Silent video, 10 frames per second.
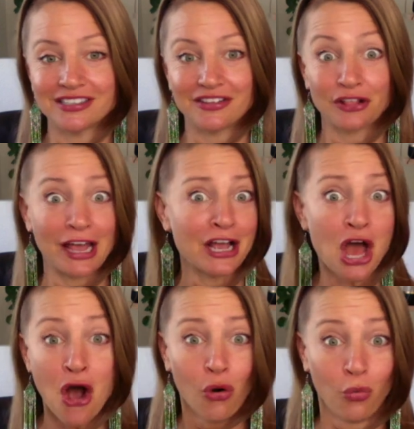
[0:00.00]
and they're like,
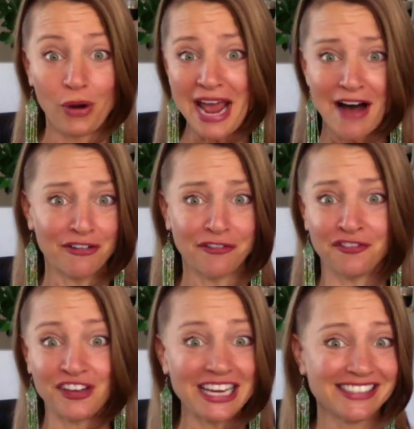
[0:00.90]
we have a
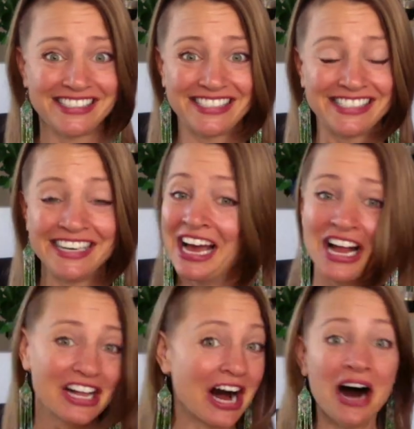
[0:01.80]
feast.
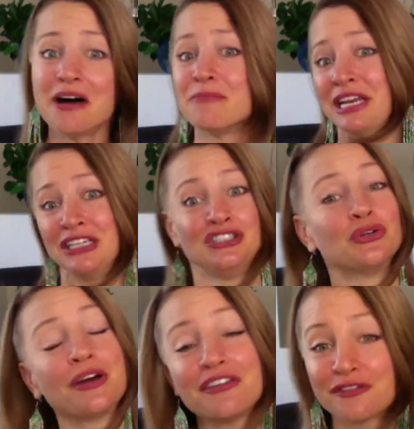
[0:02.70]
Come and
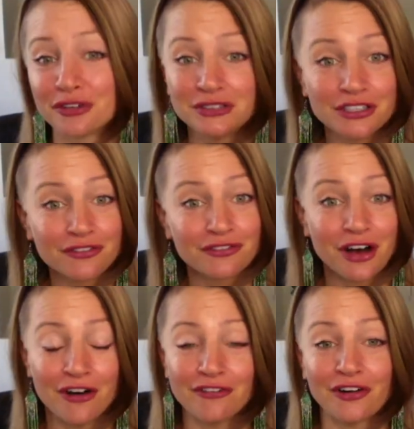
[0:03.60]
enjoy the fruits of
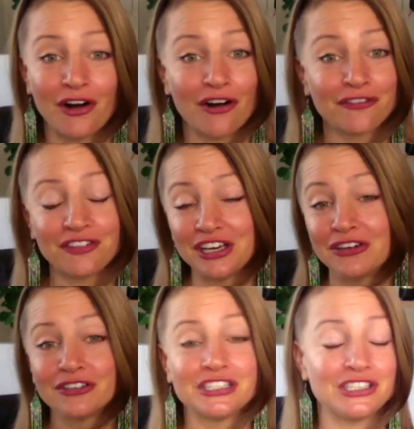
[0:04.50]
our
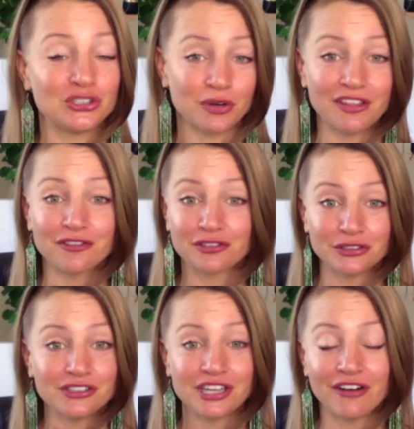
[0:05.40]
fields, enjoy the
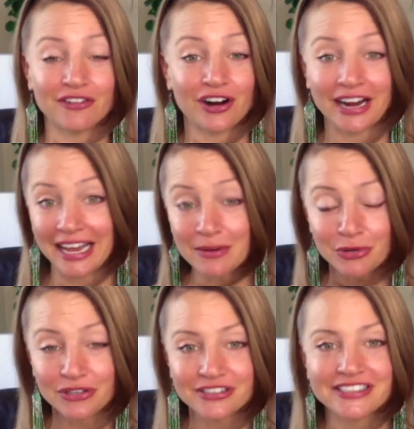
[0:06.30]
fruits of our
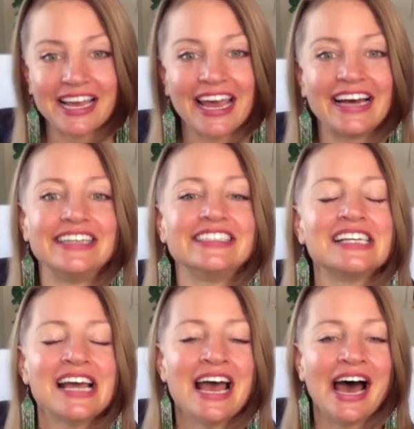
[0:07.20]
animals. And
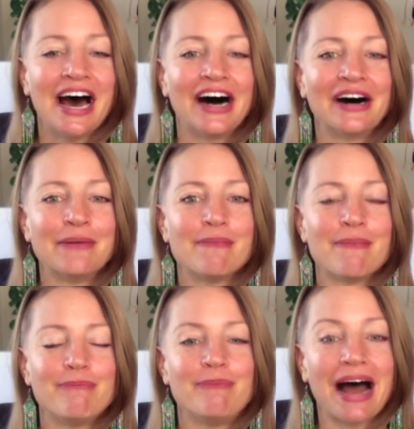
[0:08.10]

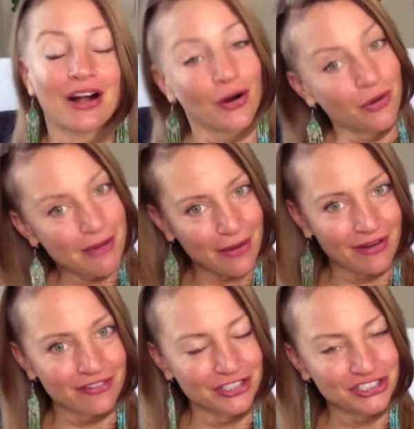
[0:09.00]
back home,
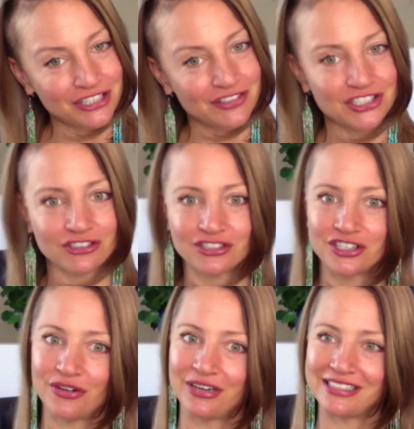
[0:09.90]
however, Shiva starts to
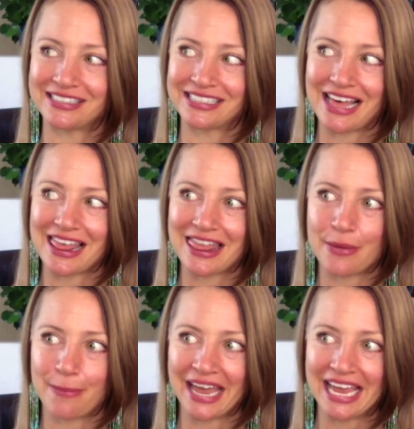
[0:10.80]
notice the
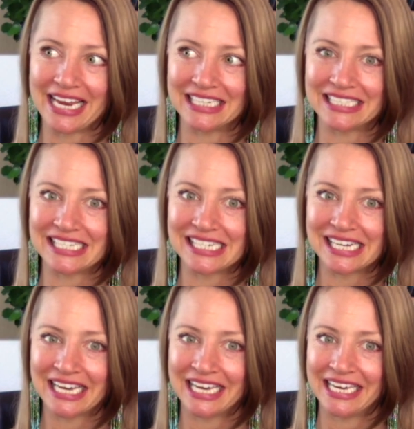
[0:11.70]
paint
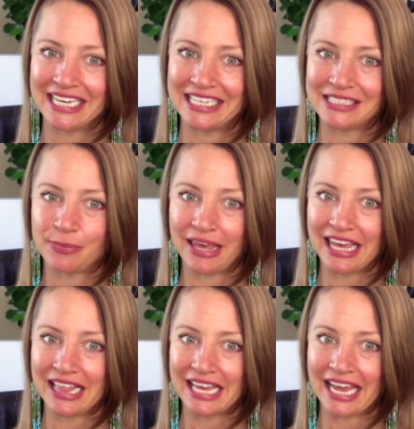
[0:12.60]
is
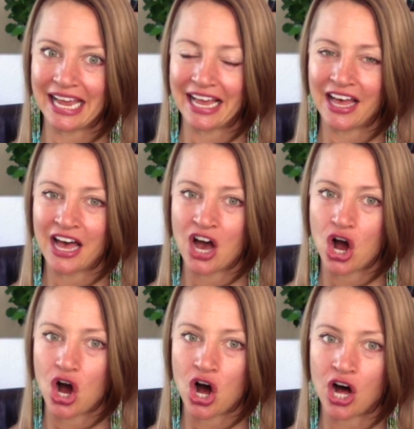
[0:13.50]
peeling
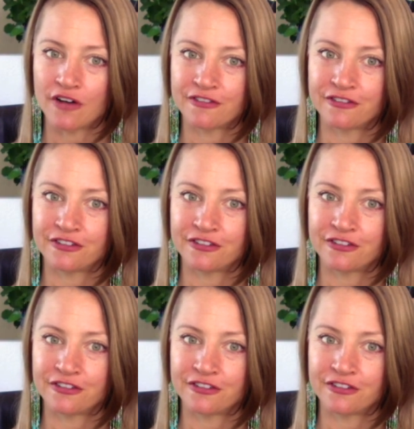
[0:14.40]
off